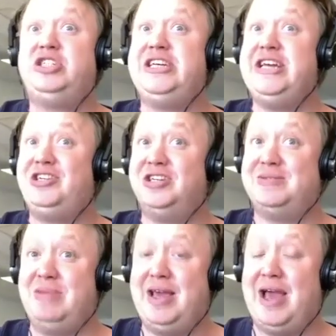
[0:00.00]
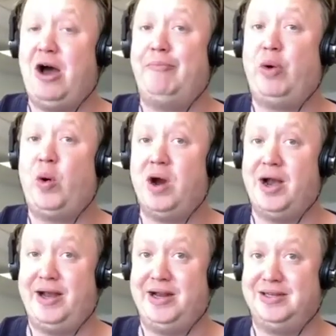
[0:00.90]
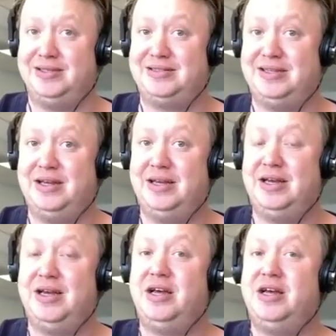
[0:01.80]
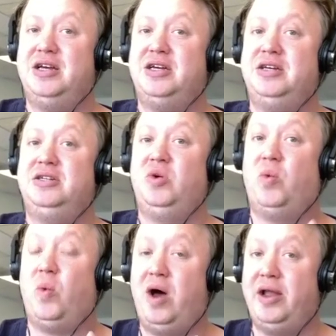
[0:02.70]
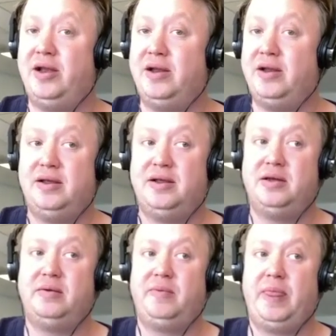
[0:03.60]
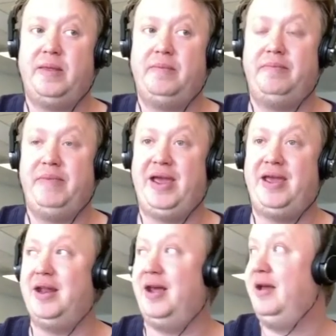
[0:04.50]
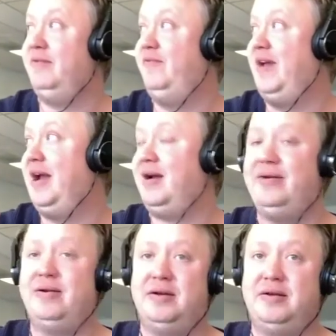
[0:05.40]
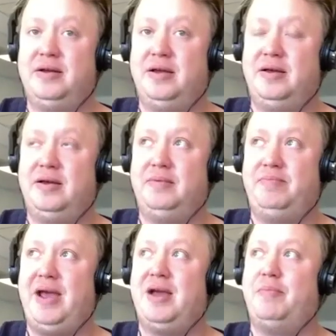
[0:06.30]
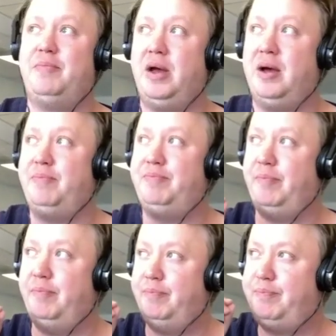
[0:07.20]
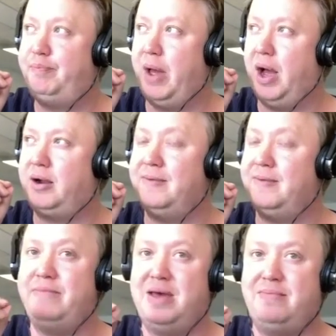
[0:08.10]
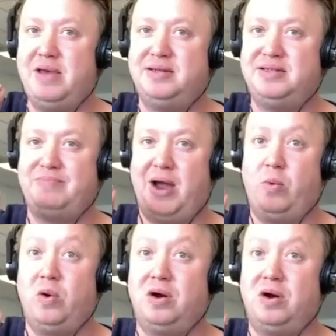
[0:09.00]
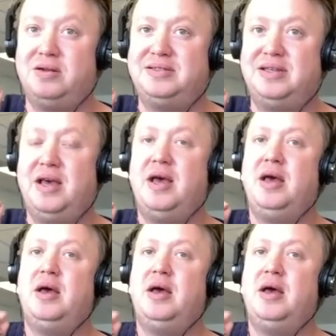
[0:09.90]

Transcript: teaches me how important it is to, one, make it very make a commitment to my words